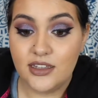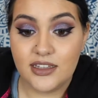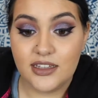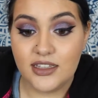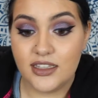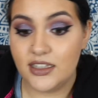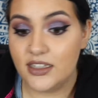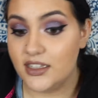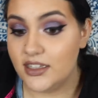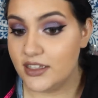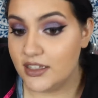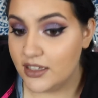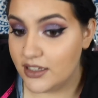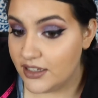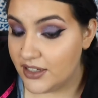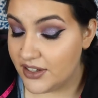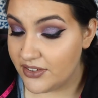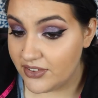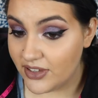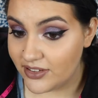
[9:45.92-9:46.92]
the
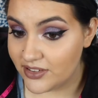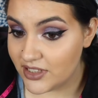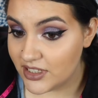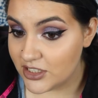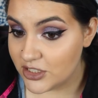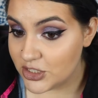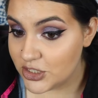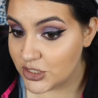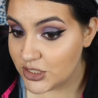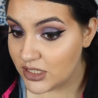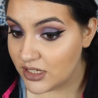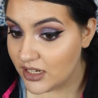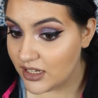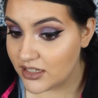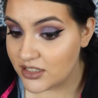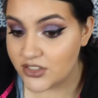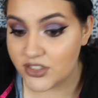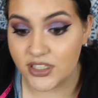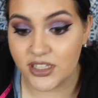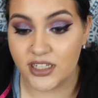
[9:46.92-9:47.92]
foundation
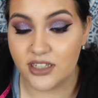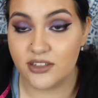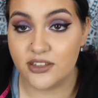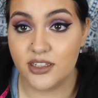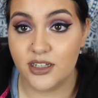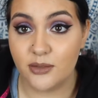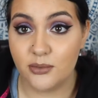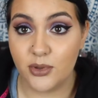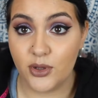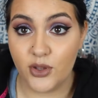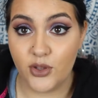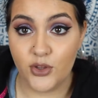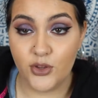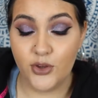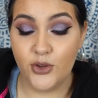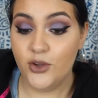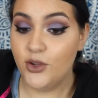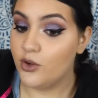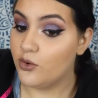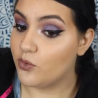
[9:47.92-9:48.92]
actually held up
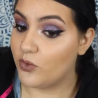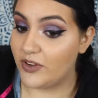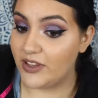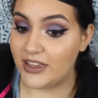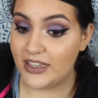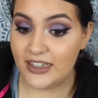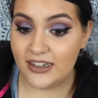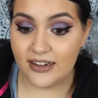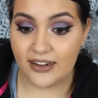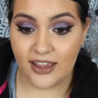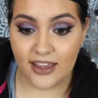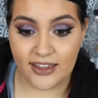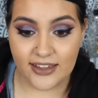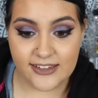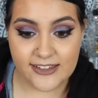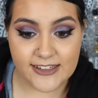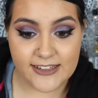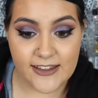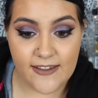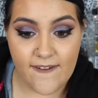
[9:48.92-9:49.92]
really
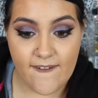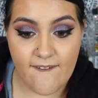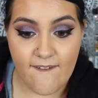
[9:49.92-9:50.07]
nice.